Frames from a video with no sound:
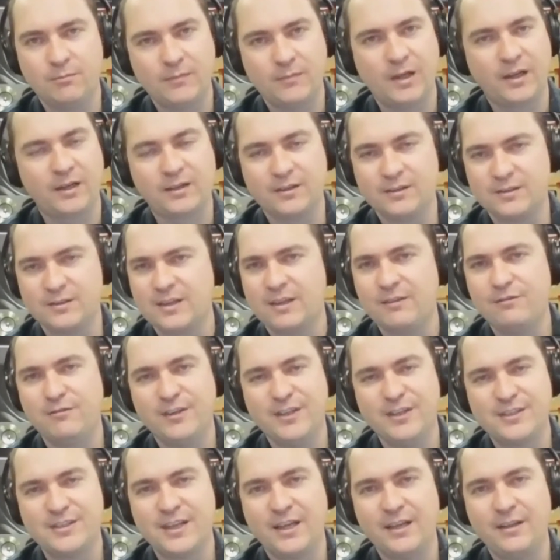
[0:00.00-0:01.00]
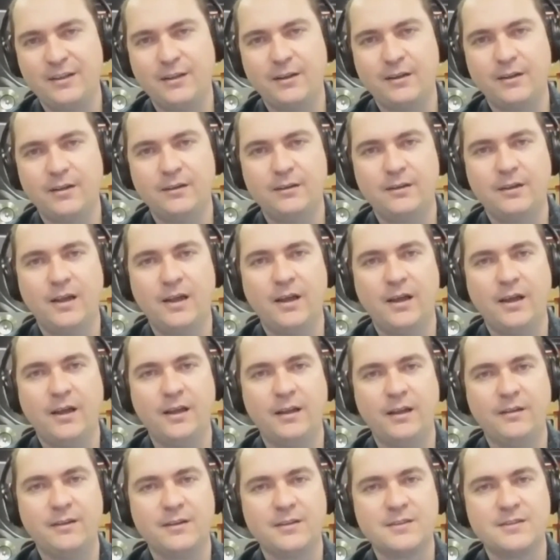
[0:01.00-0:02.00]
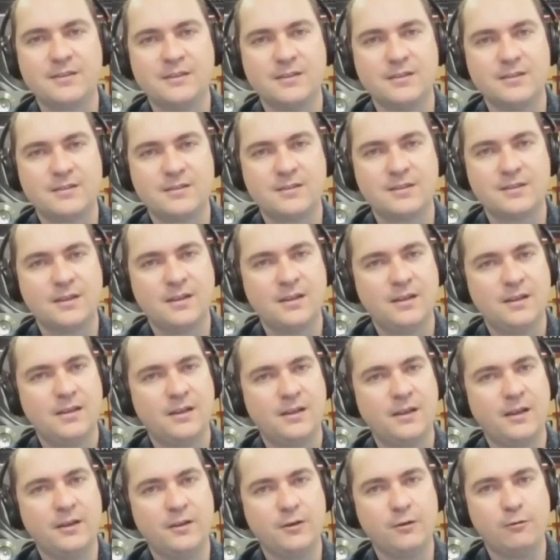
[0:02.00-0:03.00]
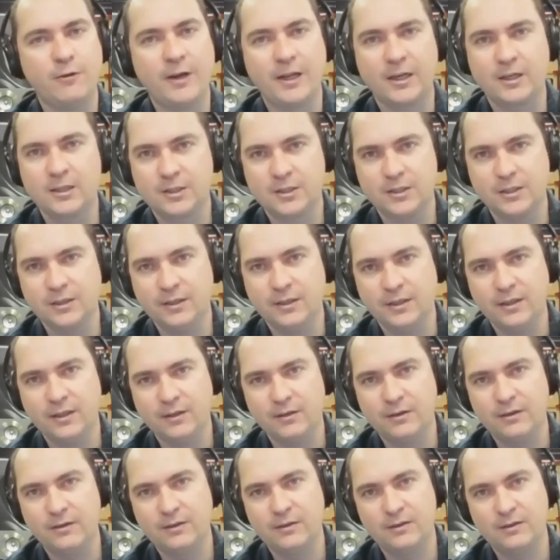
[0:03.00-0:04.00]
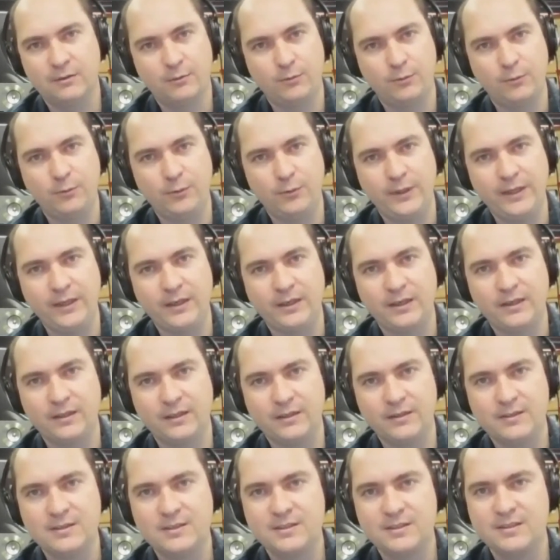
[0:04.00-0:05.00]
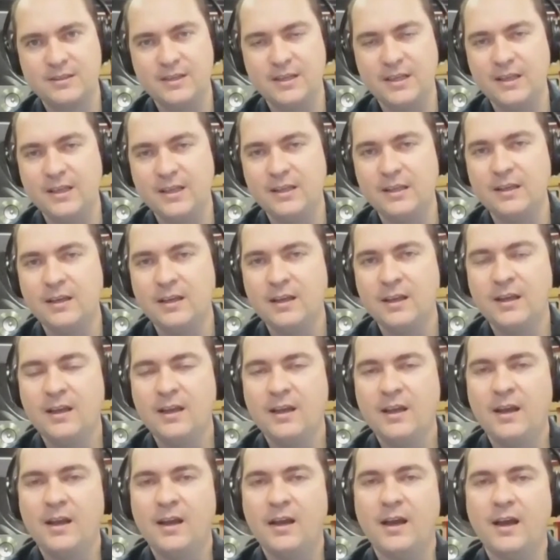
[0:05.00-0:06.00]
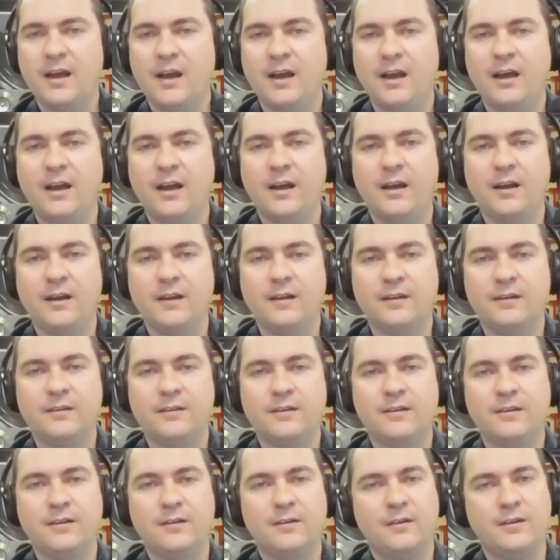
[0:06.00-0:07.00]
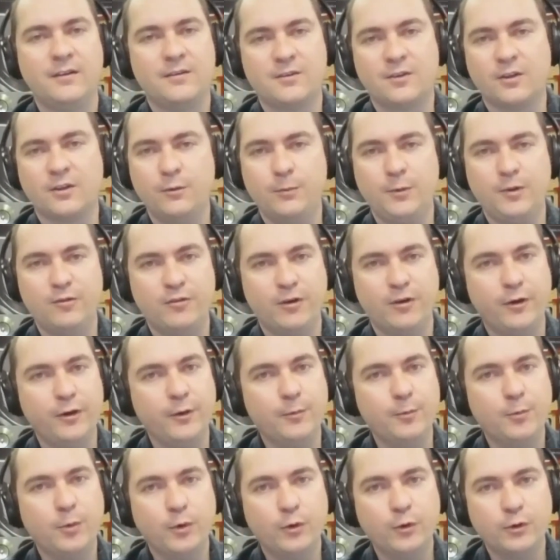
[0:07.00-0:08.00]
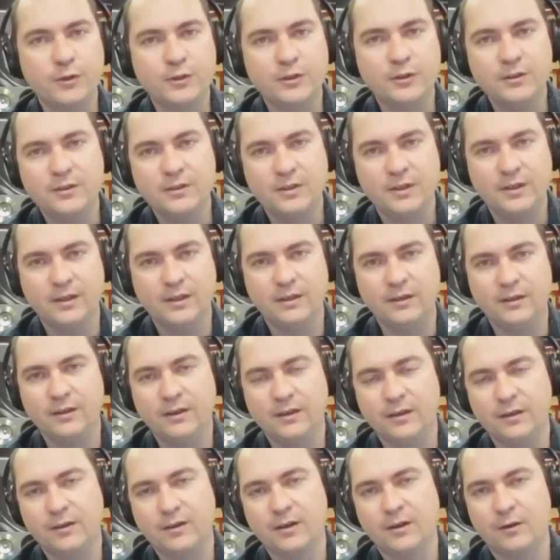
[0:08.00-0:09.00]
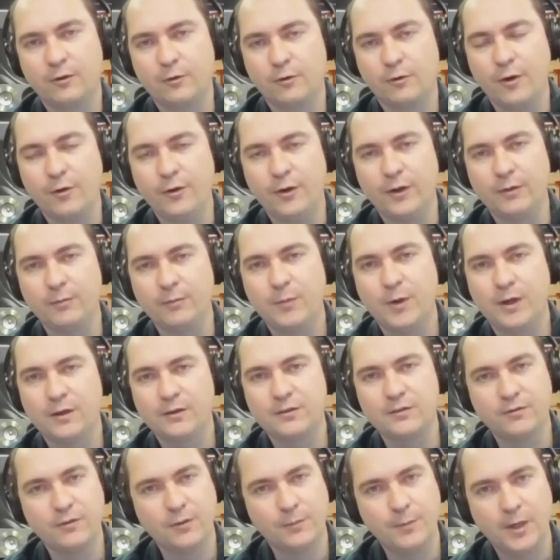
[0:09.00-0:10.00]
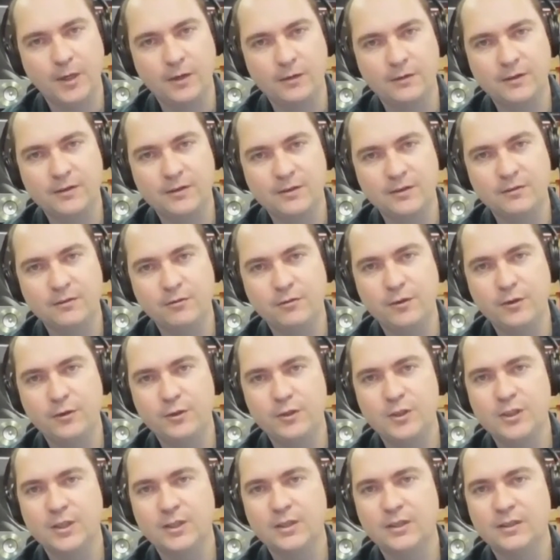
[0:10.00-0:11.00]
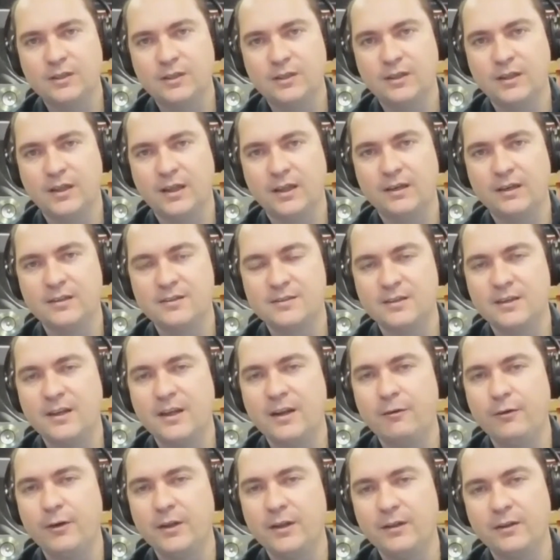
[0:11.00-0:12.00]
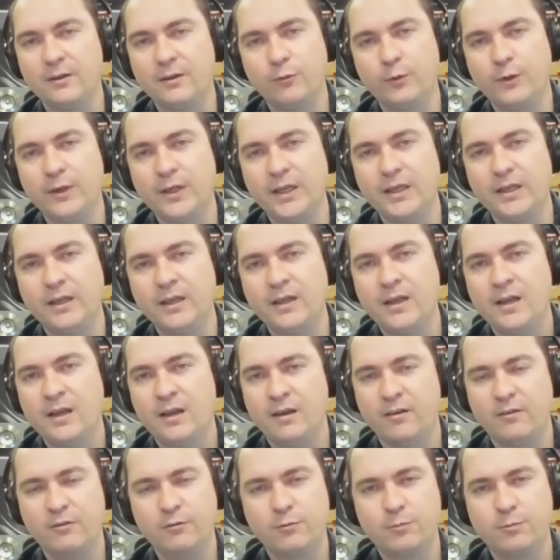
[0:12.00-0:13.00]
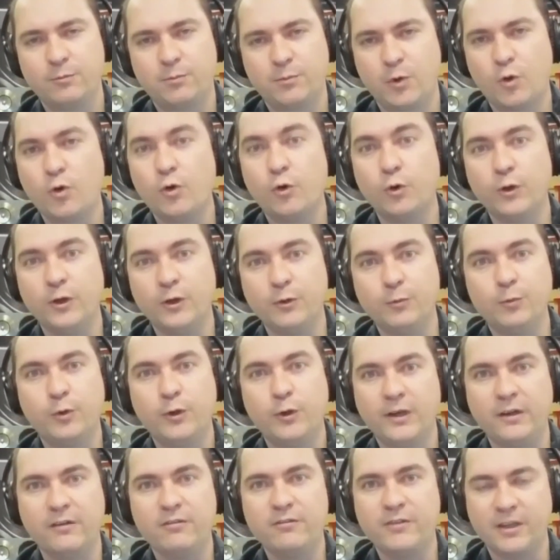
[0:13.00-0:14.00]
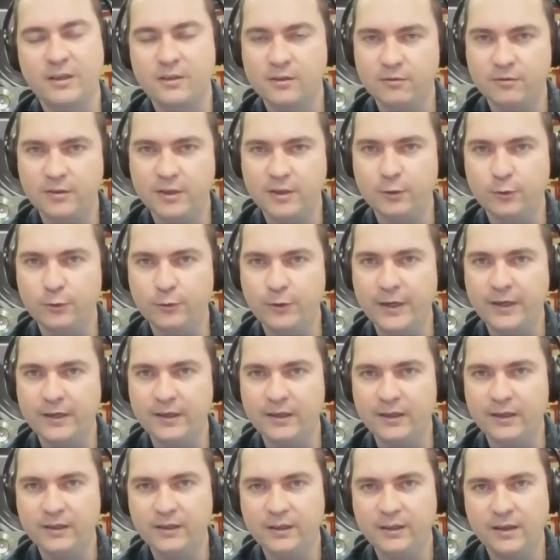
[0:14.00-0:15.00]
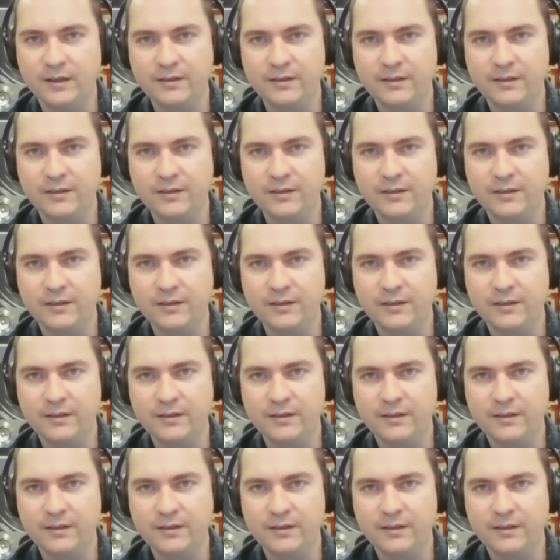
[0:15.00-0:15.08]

I can safely say that this is a direction that we can see is going to be very important and a growing part of the market in future. And it's an area that we have cornered pretty effectively already.